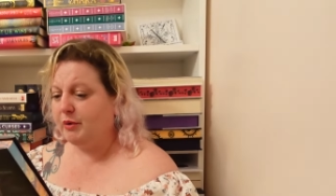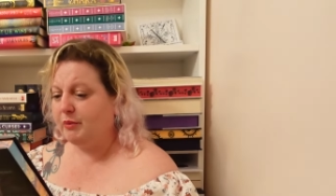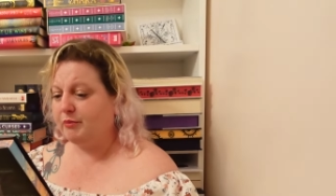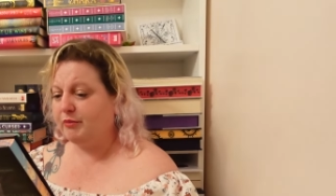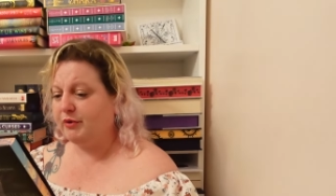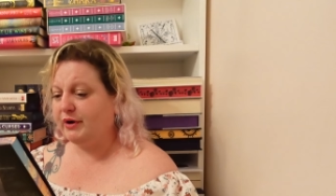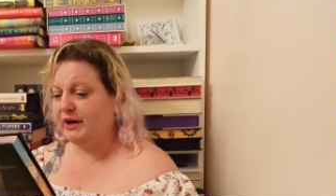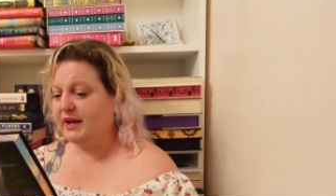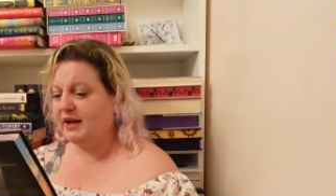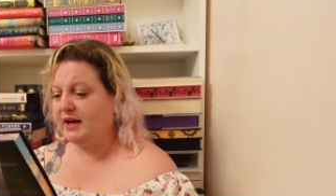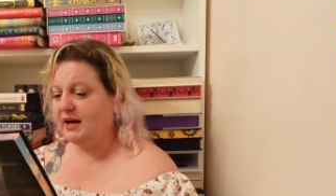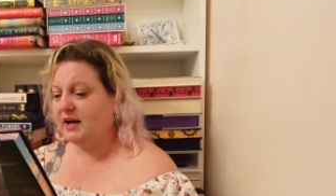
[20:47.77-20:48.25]

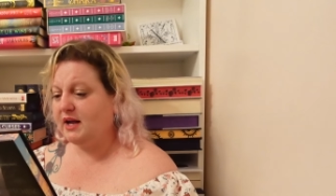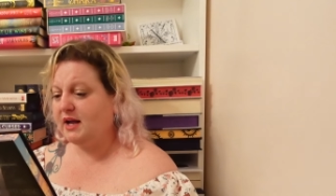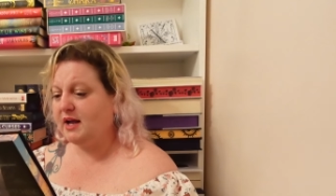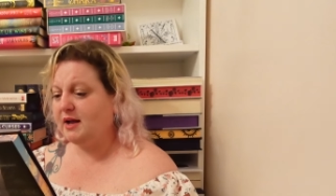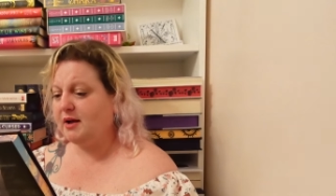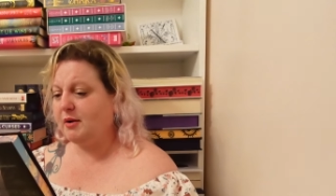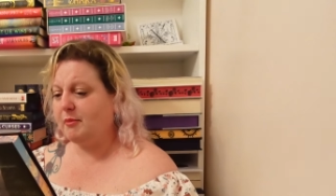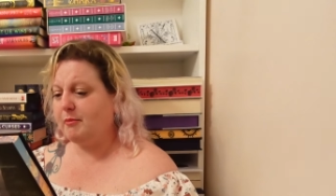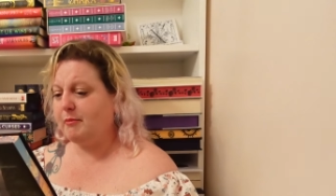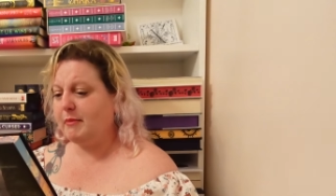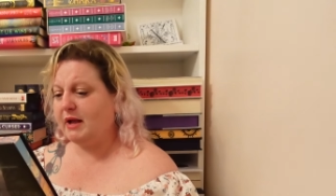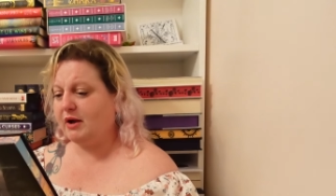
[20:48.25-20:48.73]

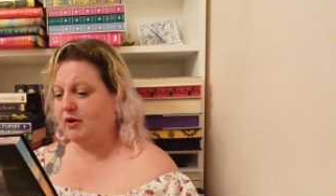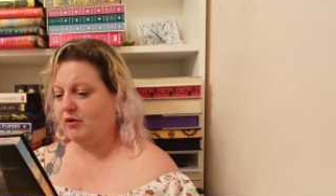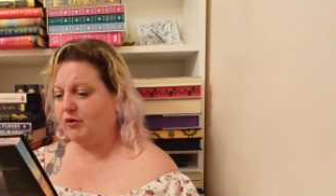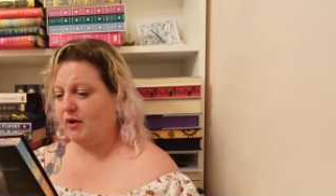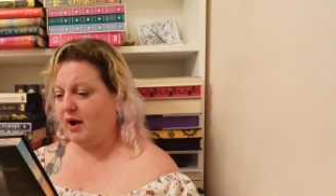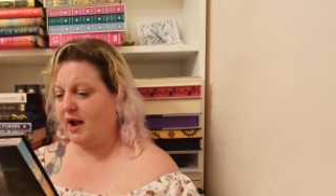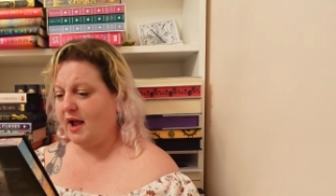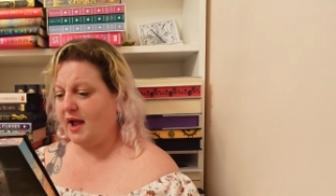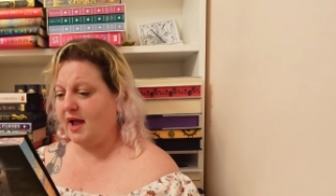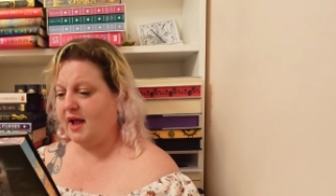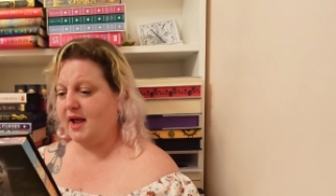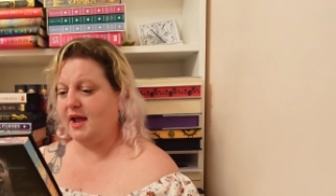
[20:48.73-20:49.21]
Brianna
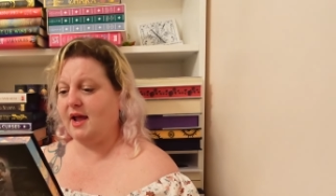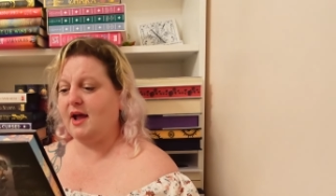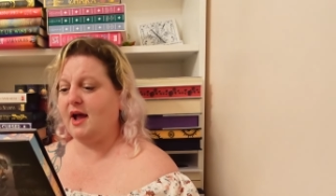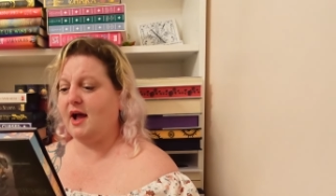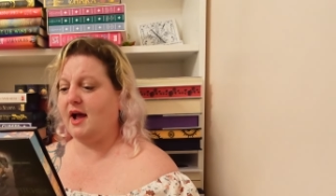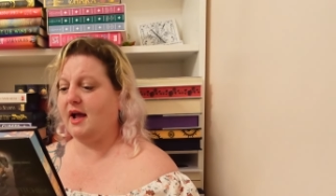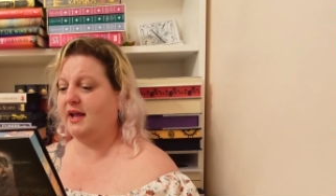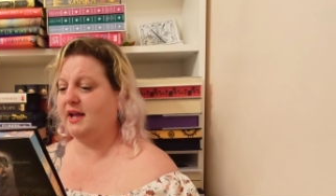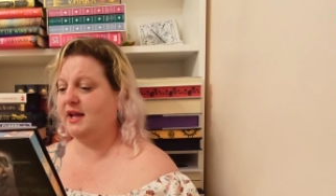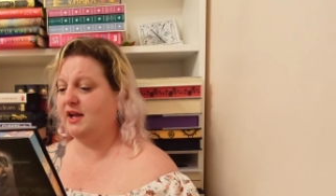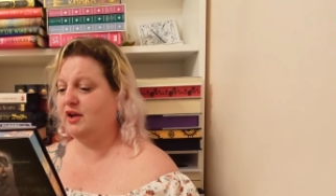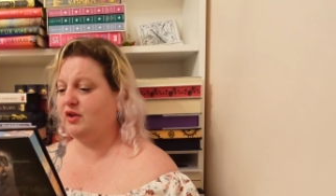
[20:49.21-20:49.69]
McRae, a
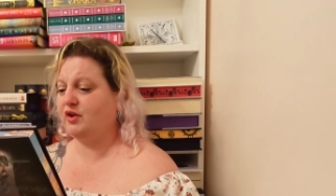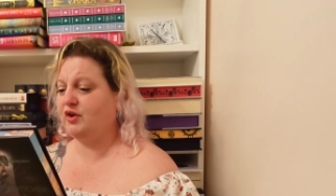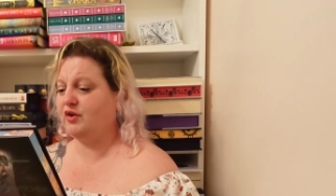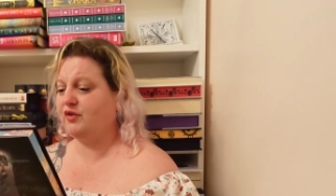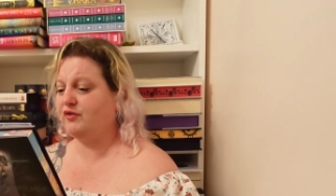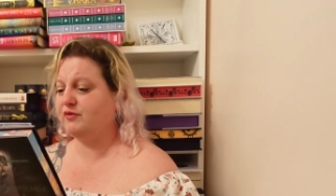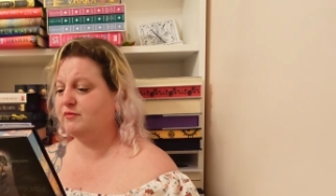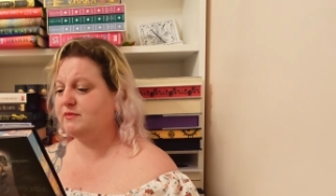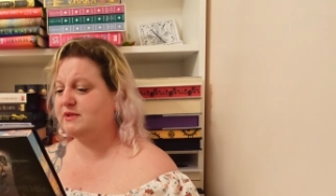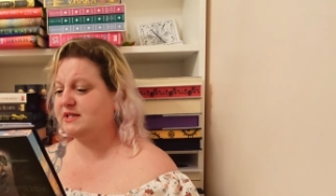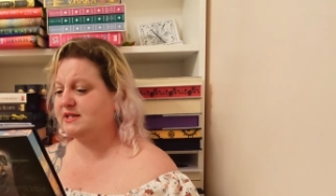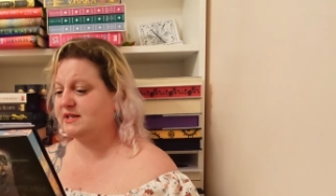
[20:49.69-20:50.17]
healer
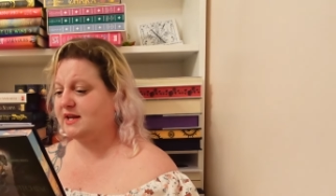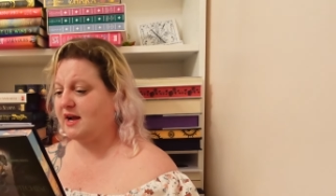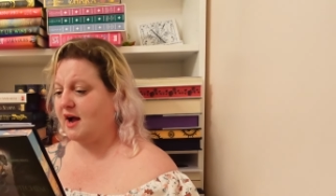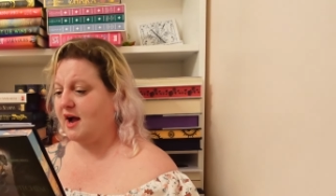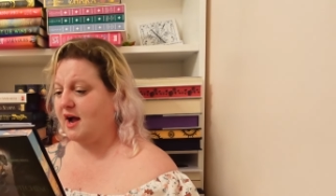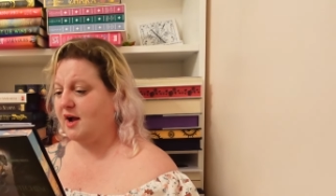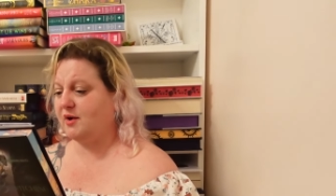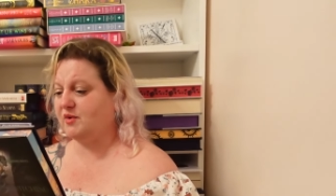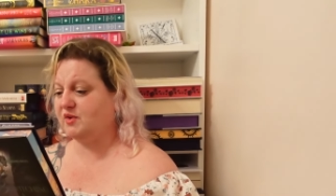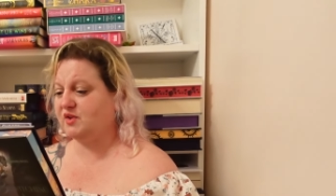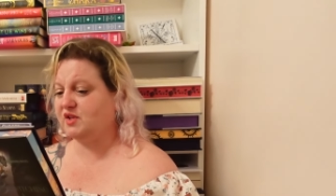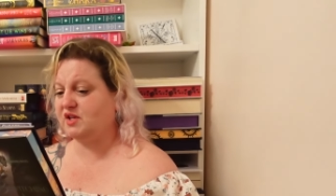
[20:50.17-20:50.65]
from
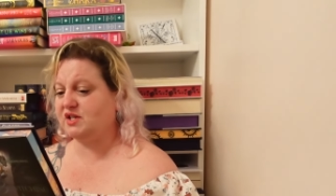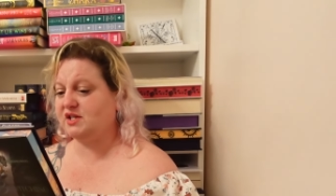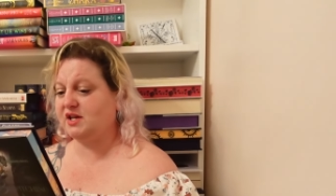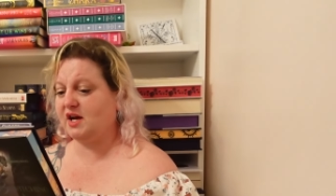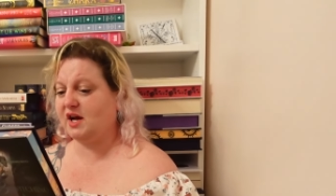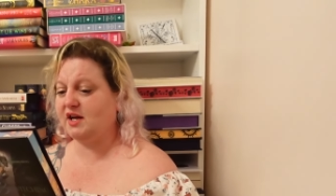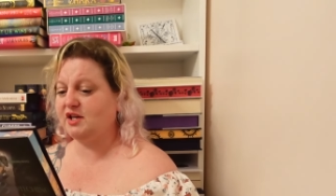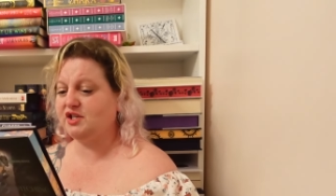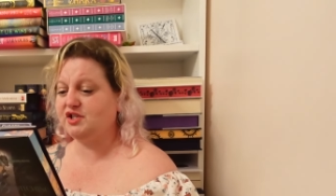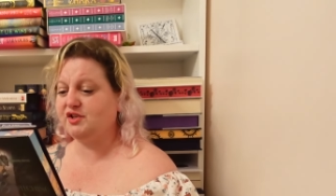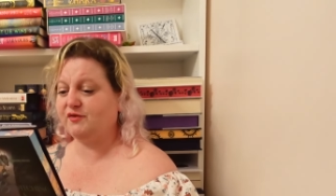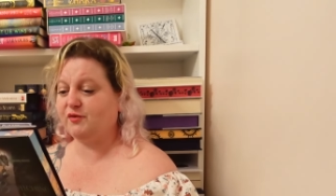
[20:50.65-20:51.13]
Skye with a
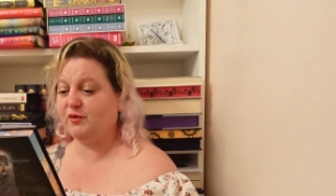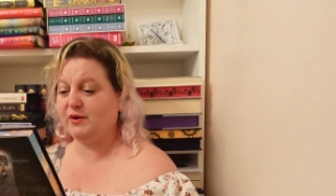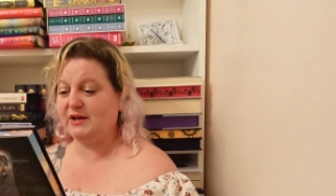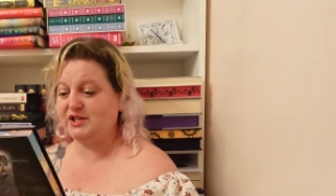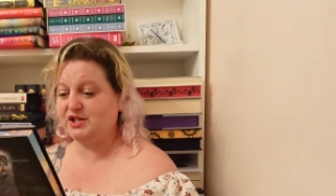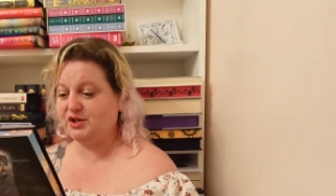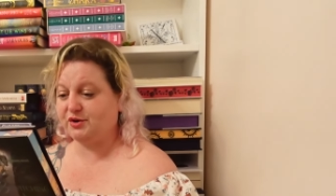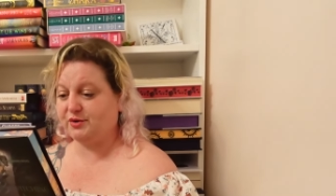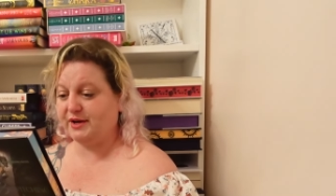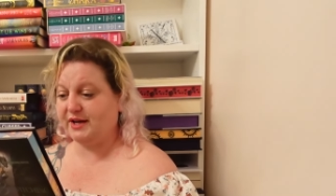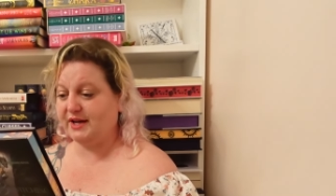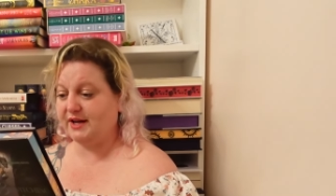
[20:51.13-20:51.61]
touch of
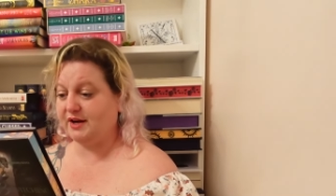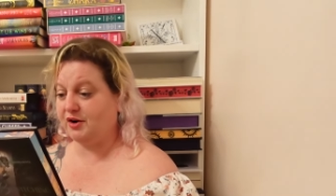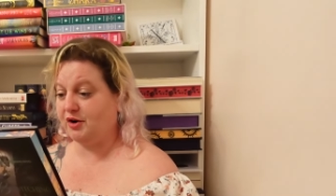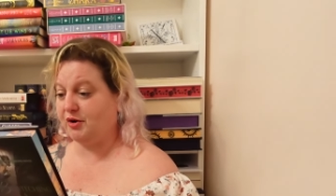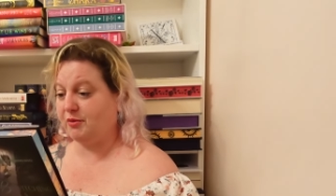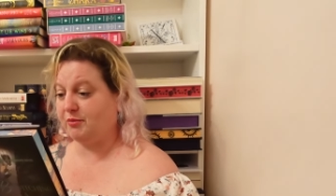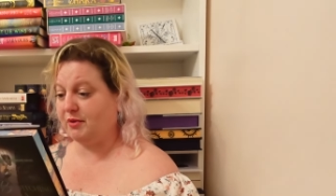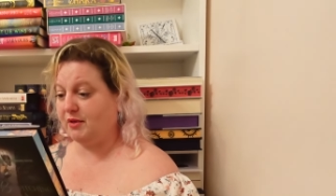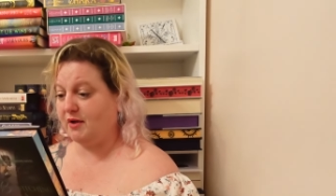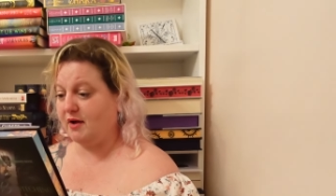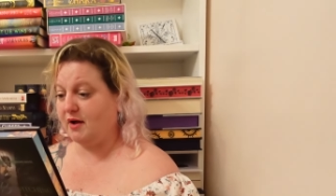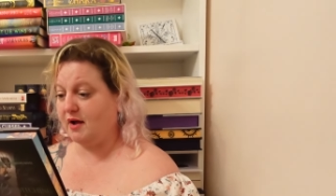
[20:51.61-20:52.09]
witchery in her
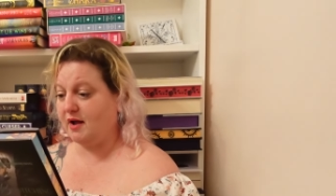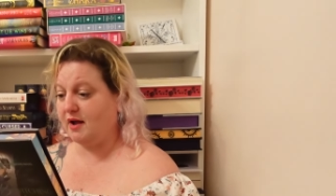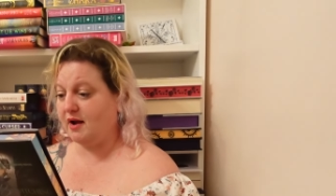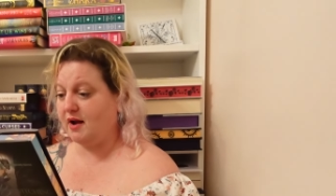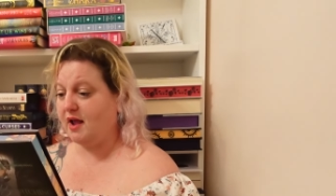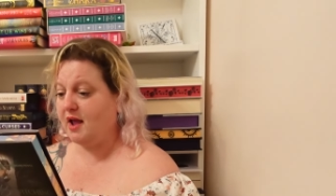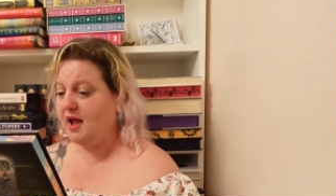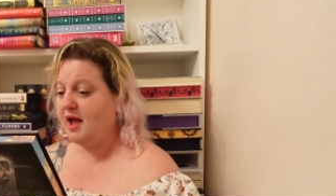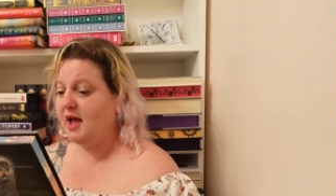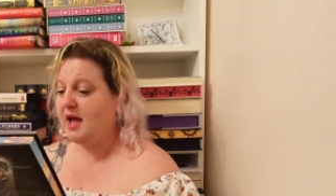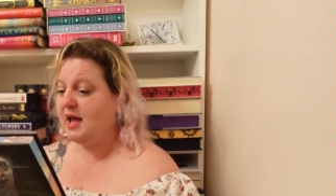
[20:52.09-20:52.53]
blood,